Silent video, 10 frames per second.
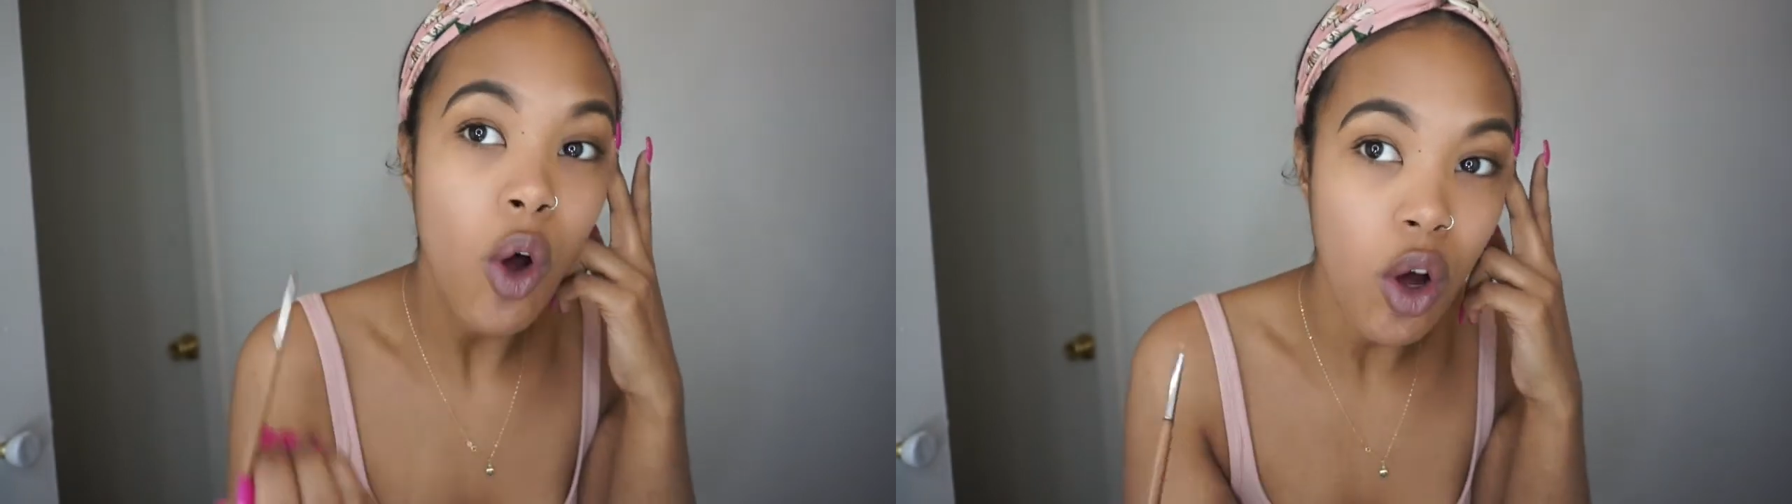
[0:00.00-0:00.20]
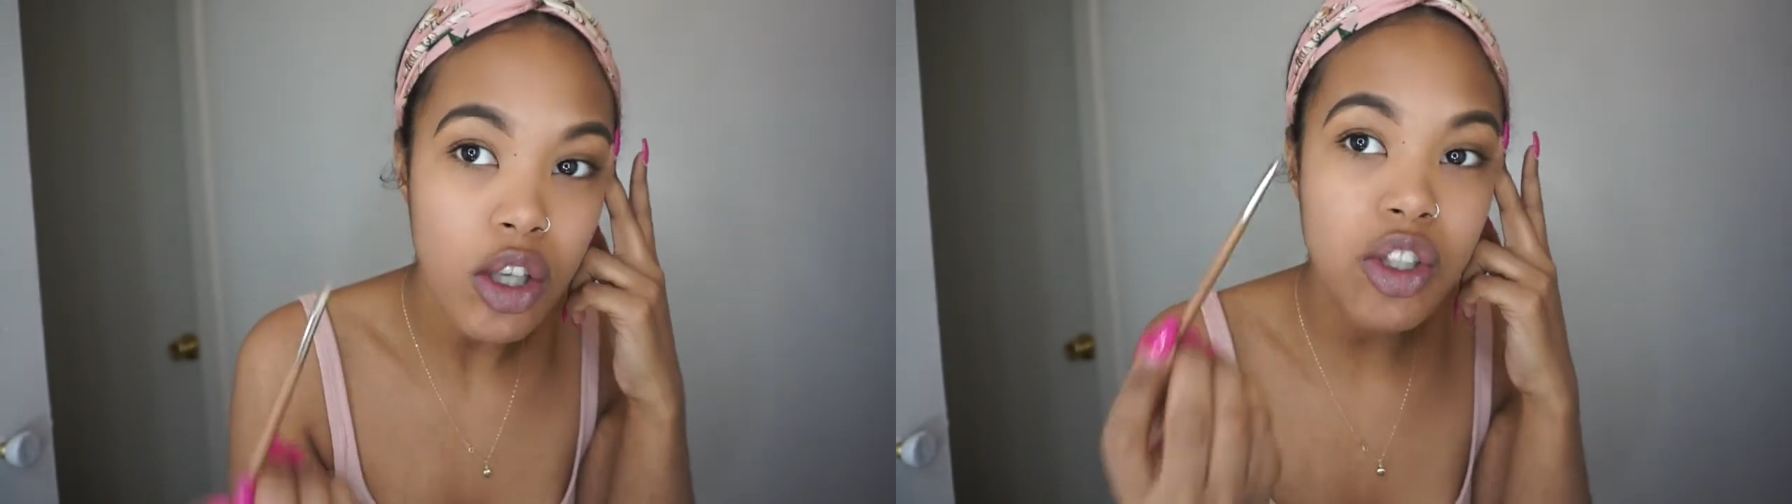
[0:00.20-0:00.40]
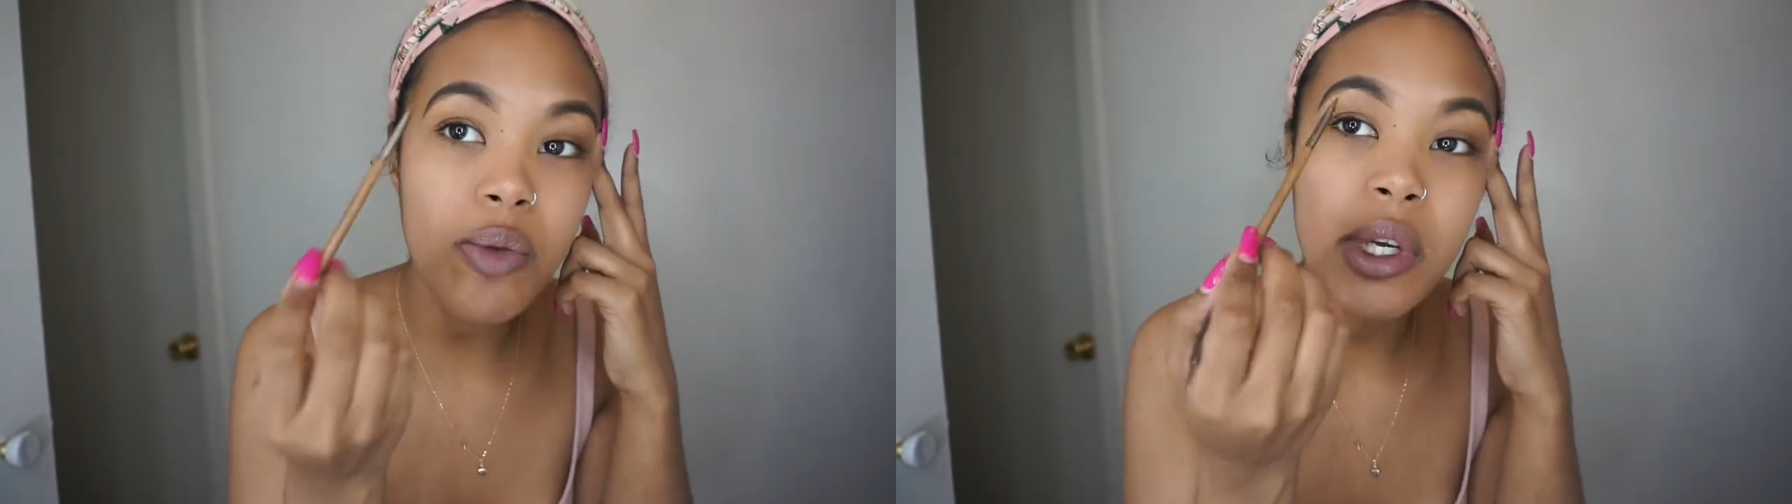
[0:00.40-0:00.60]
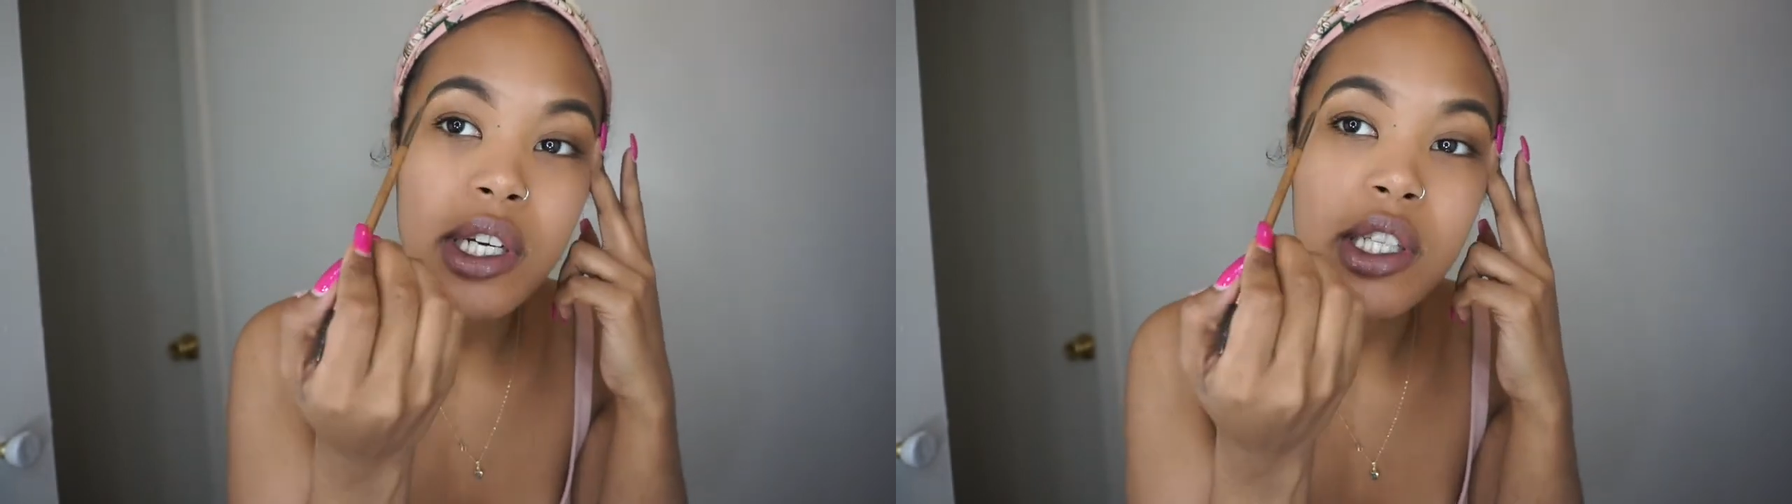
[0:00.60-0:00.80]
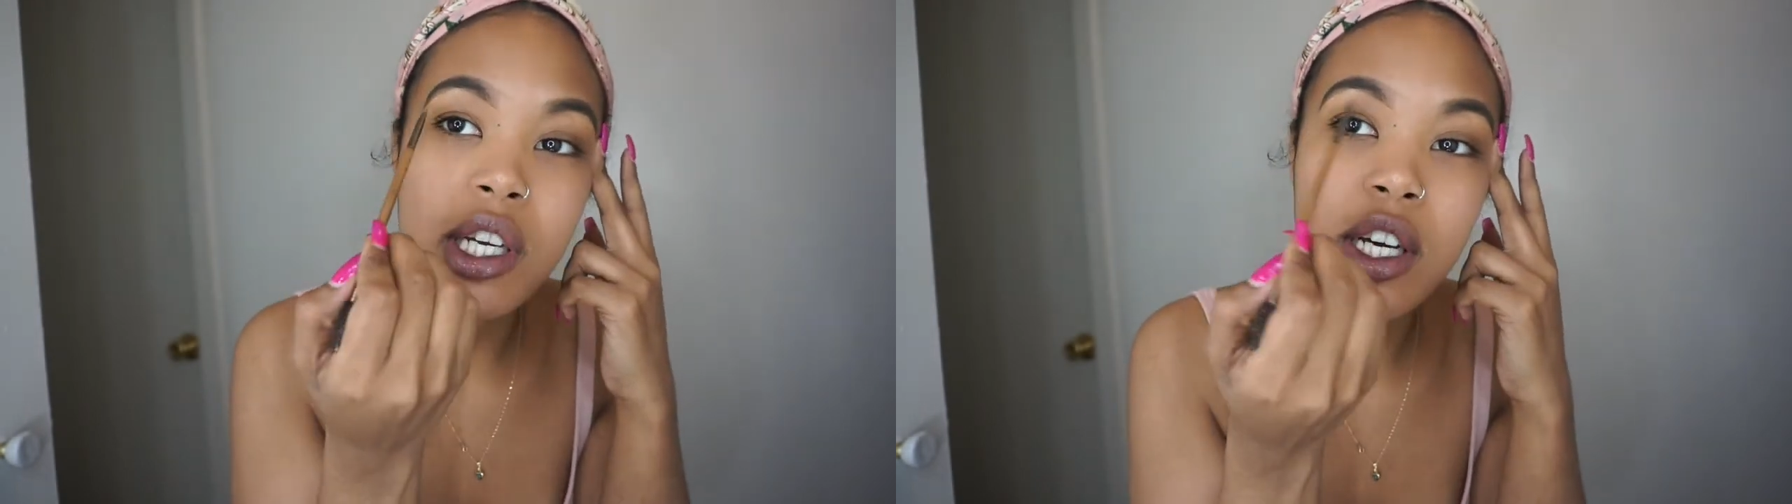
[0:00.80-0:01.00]
also
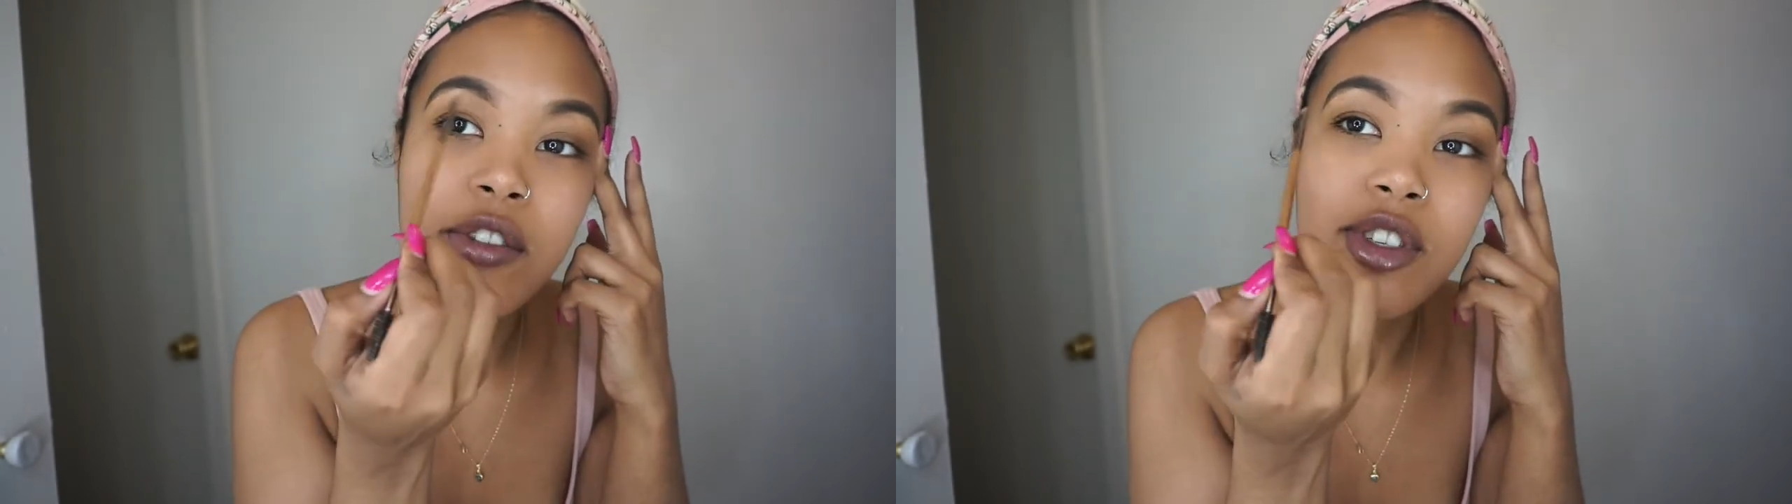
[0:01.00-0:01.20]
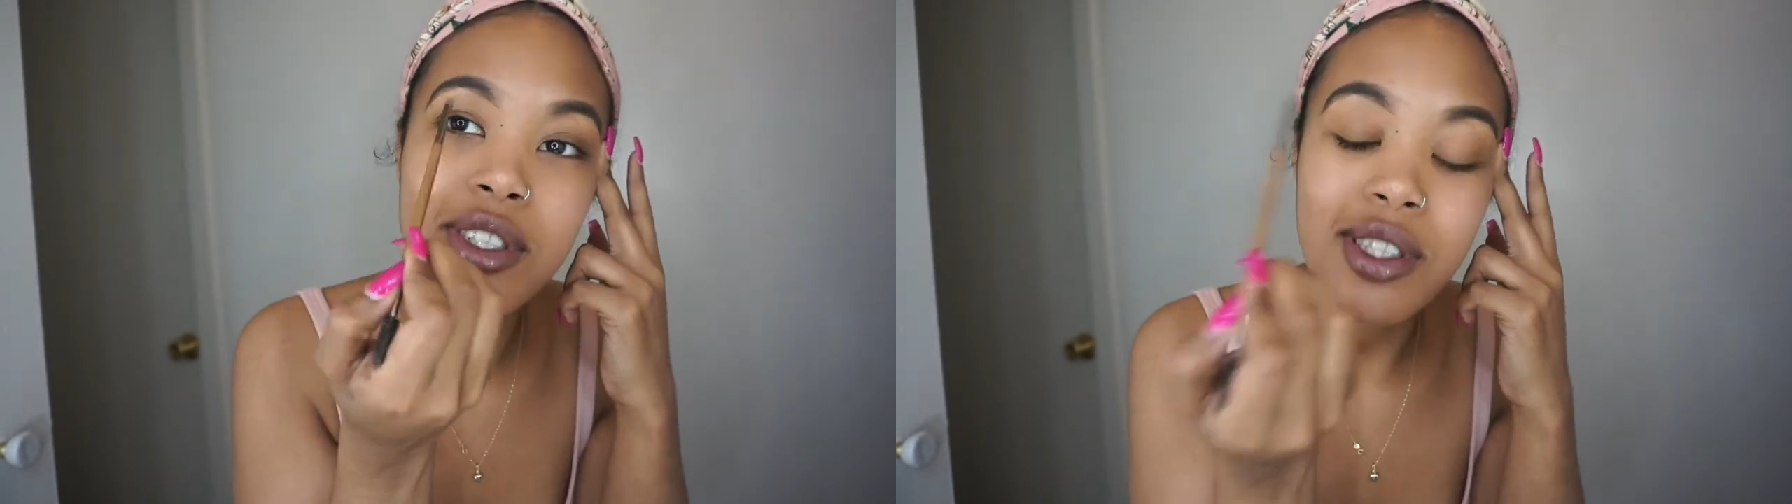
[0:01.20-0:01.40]
because it covers